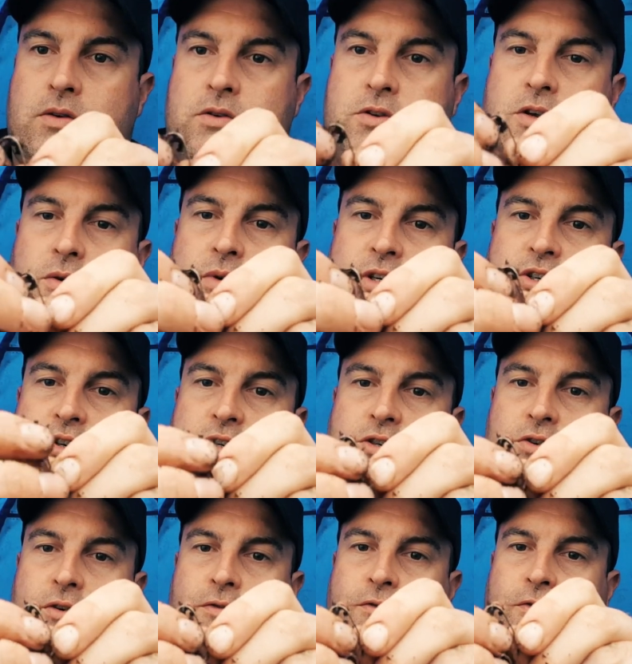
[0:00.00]
So we're just
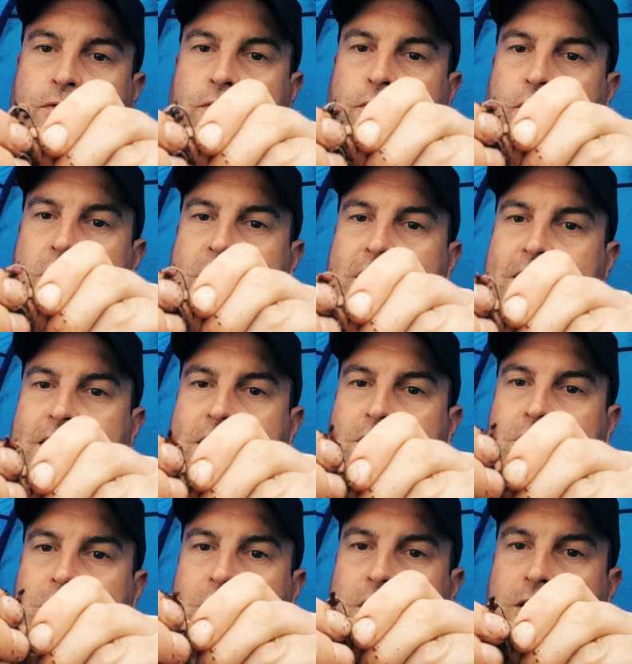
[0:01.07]
sort of threading it
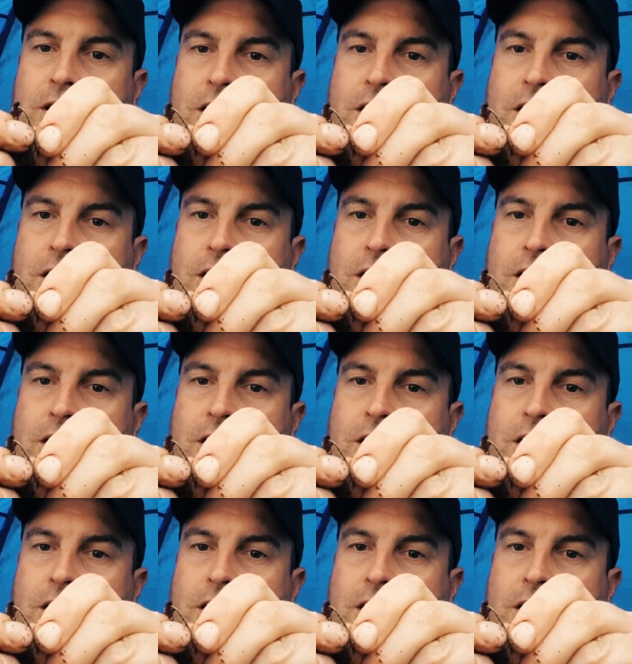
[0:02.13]
on